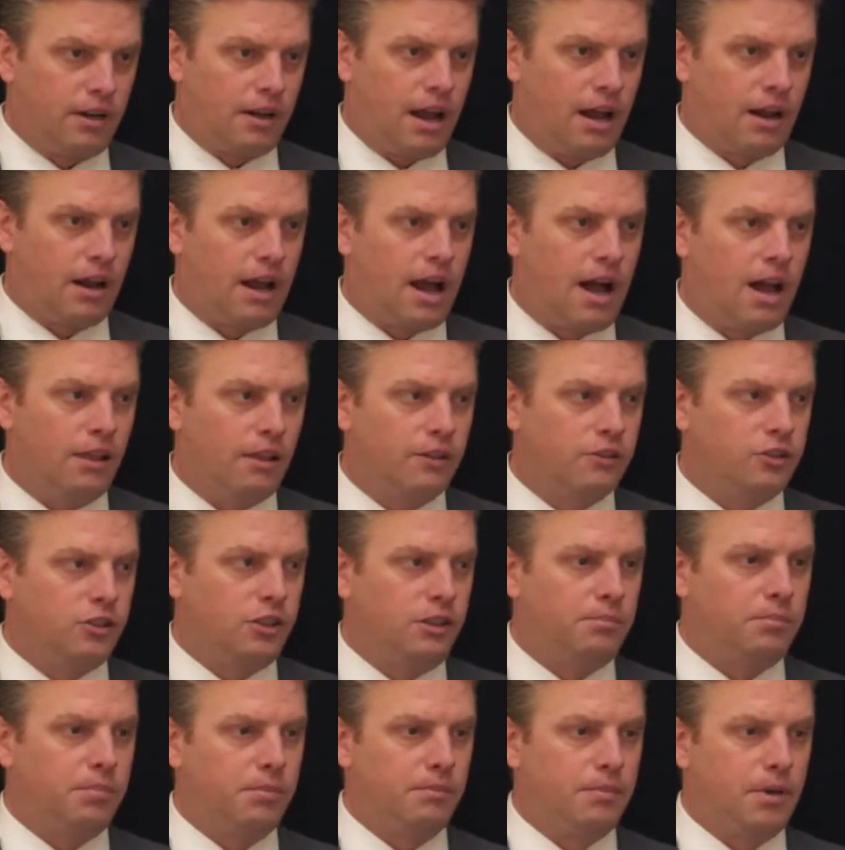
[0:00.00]
an
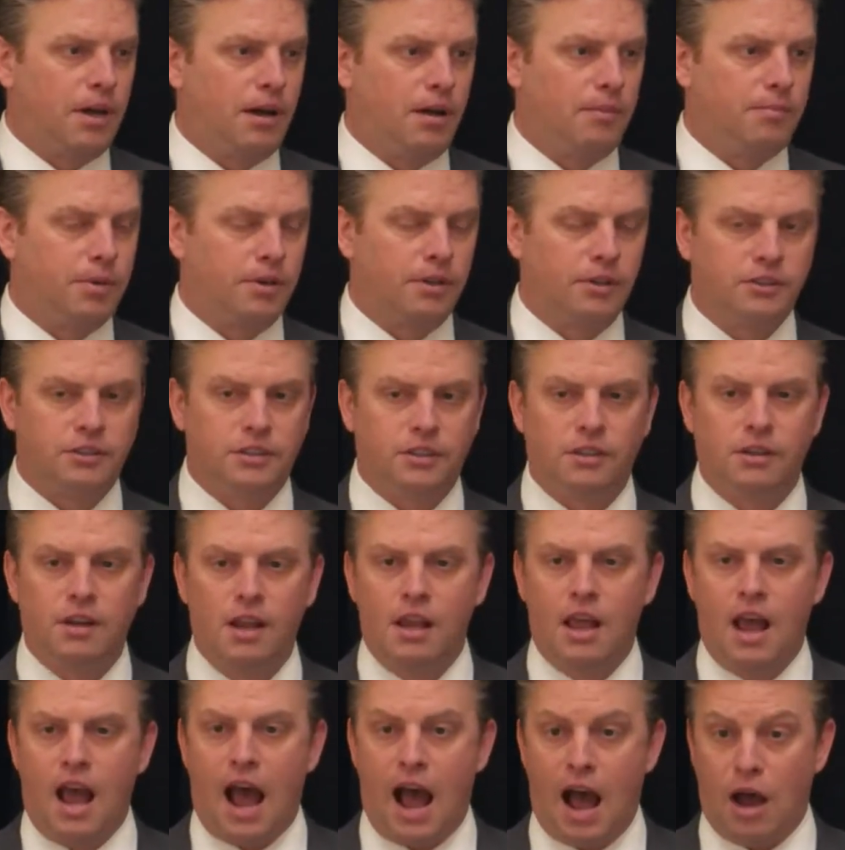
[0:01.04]
oncology person,
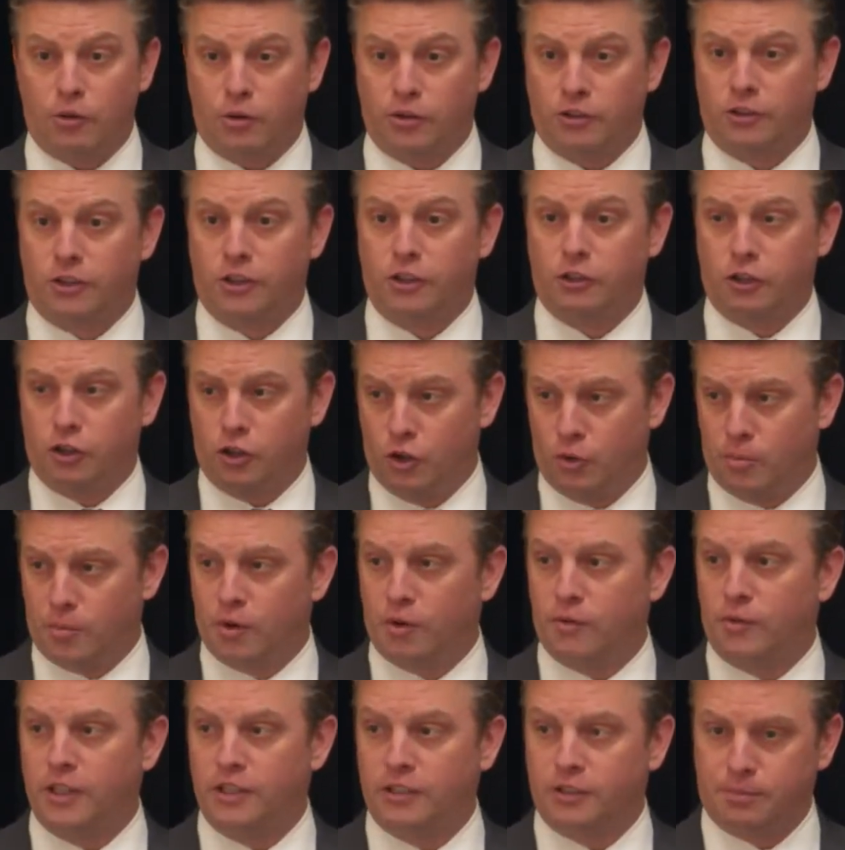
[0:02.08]
how does the
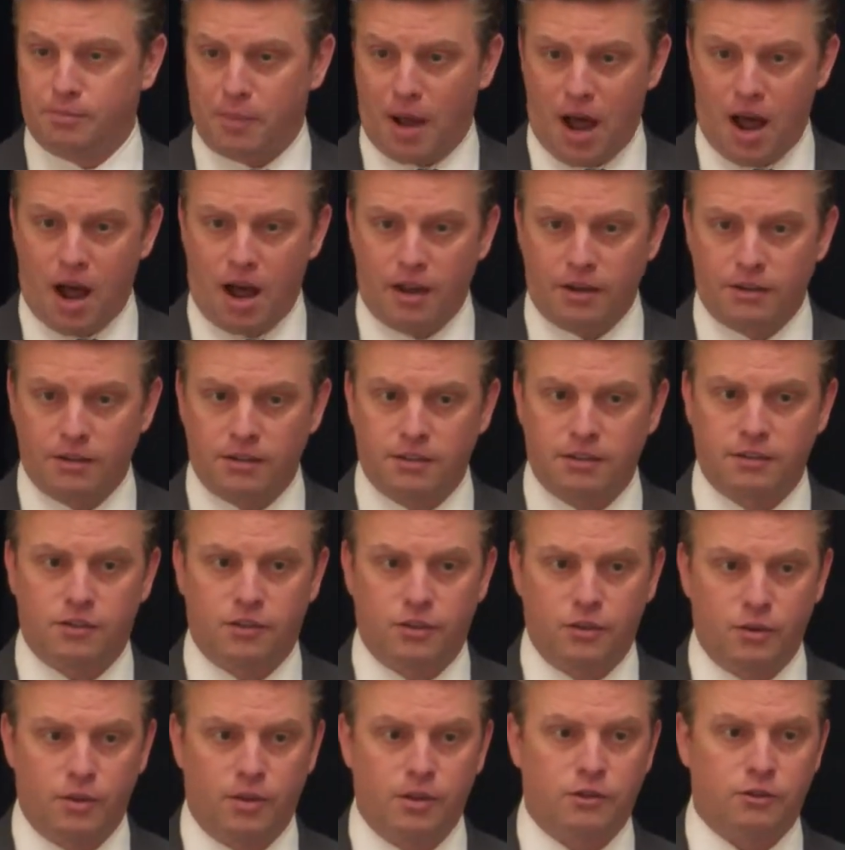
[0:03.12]
tumor respond
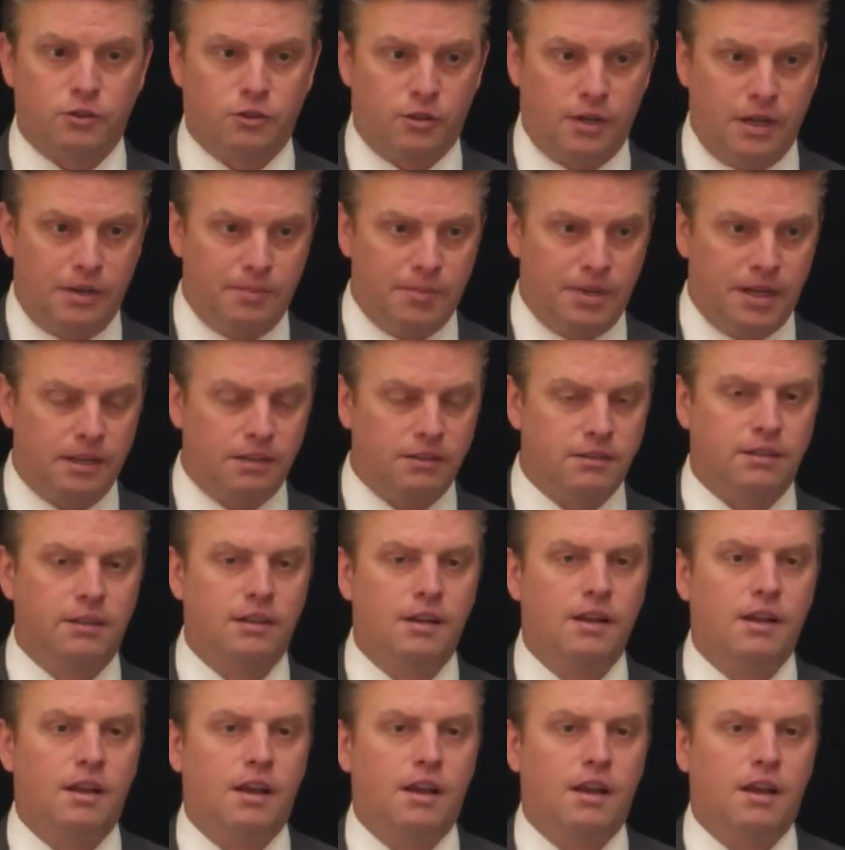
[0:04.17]
to the treatment?